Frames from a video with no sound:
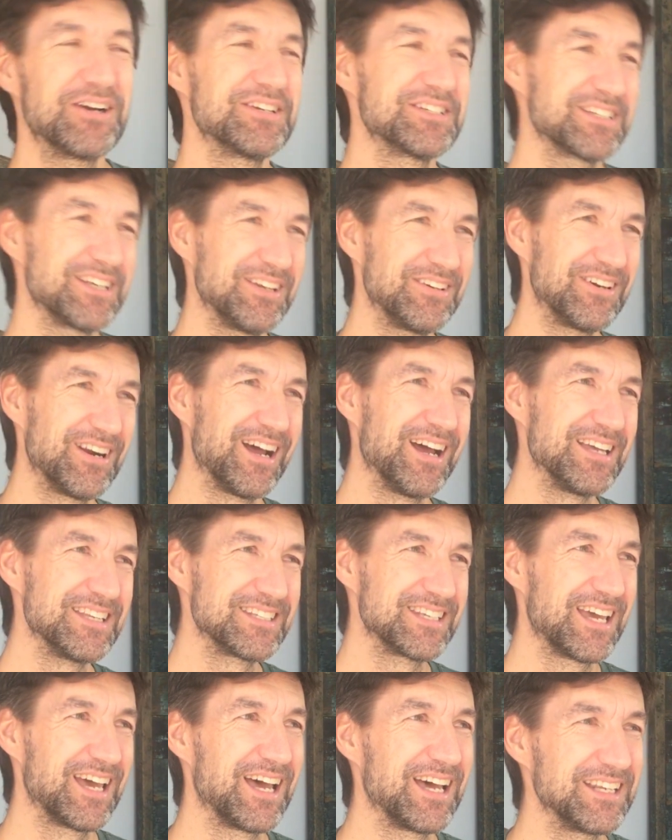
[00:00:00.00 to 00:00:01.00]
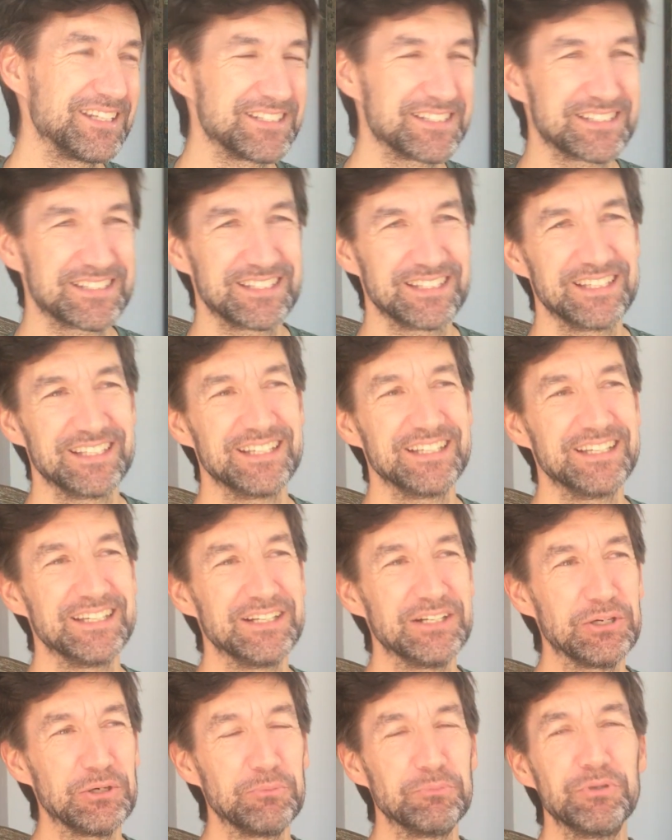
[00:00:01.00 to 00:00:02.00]
Or sunrise, yeah, just
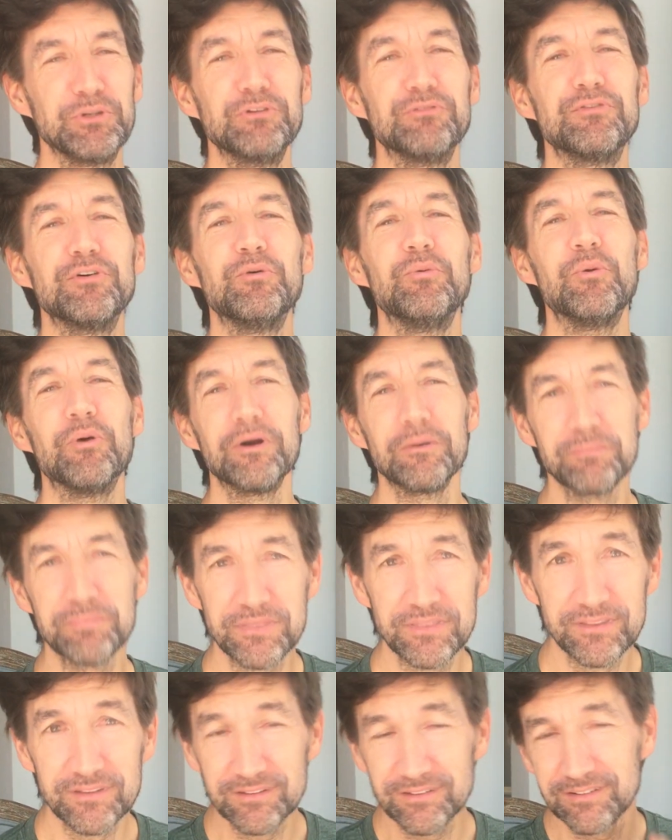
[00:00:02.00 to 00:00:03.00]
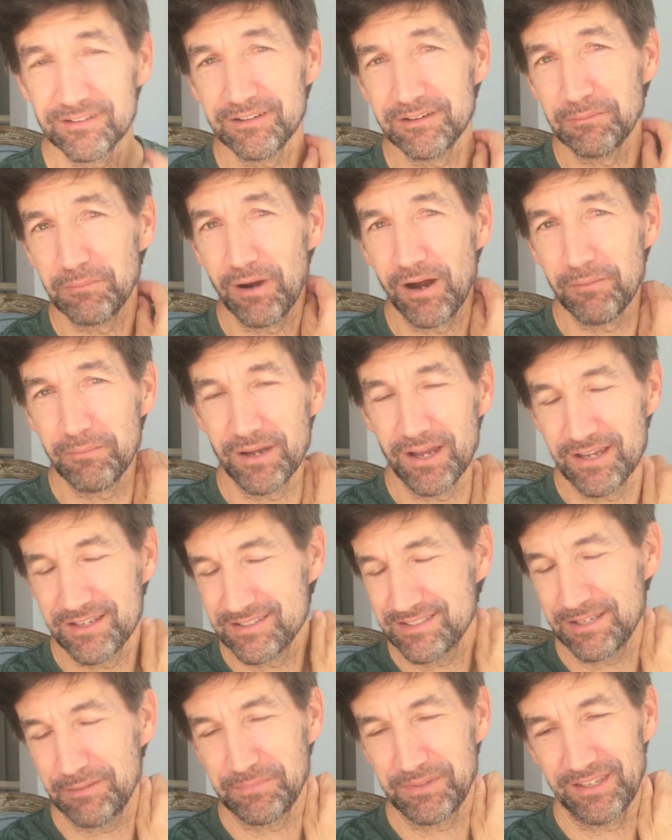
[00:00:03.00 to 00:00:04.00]
beautiful warmth your mom has,
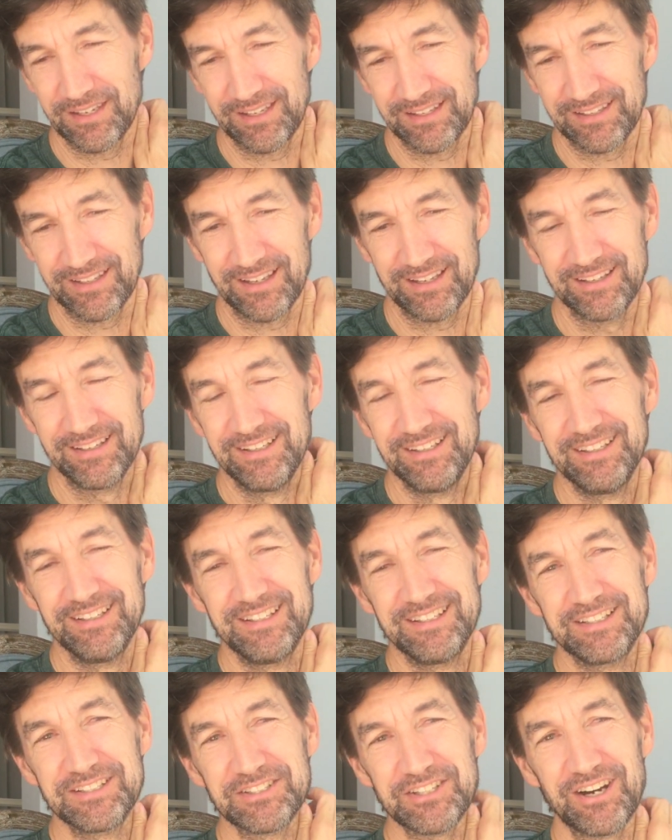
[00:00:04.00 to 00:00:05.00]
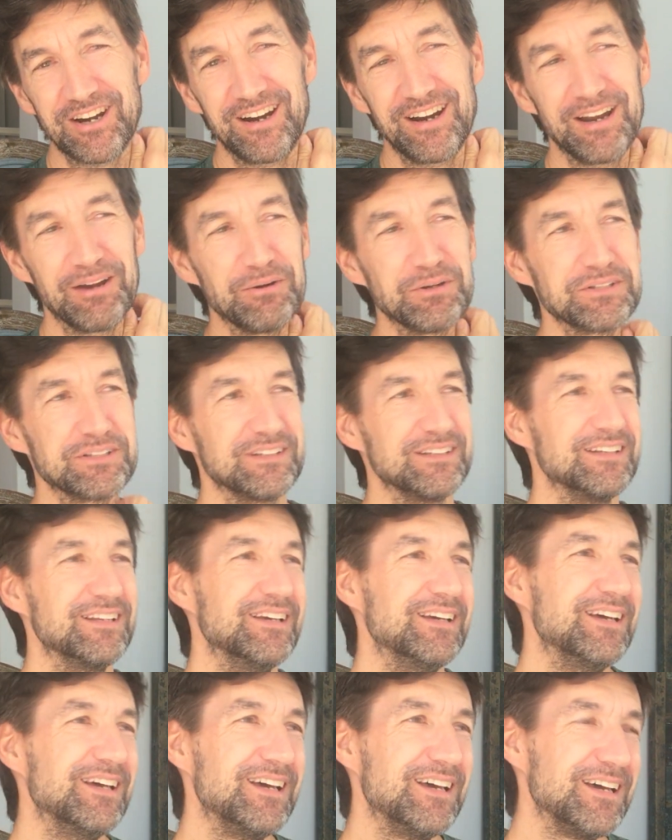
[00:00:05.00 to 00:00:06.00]
something like that. Sorry,
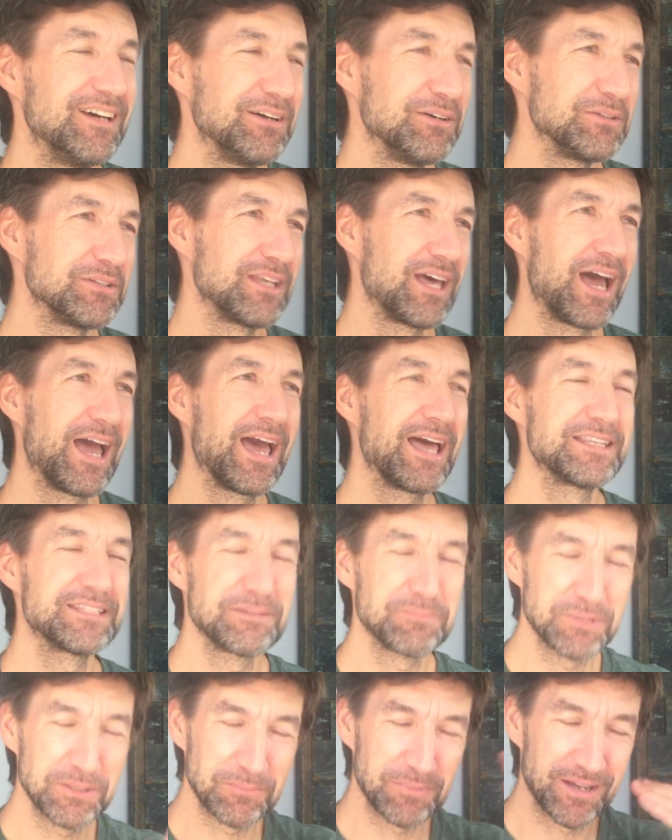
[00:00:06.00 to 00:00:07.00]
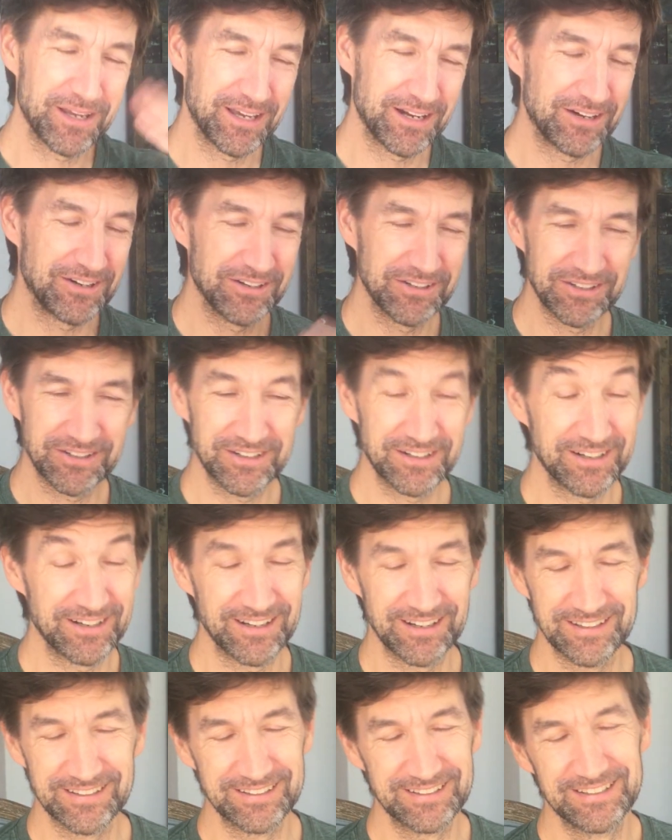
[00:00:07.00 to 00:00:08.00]
I had something in my head earlier and
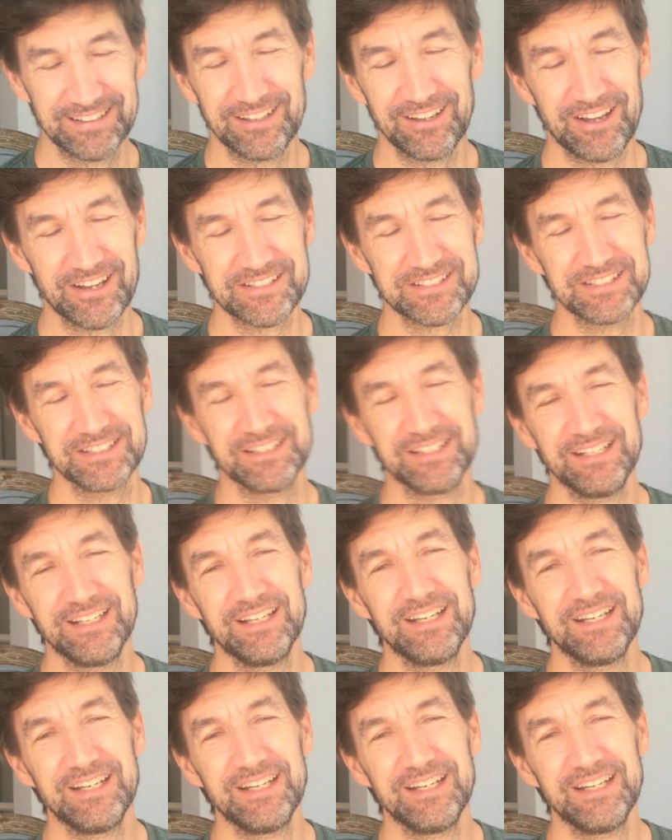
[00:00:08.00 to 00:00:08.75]
I lost it.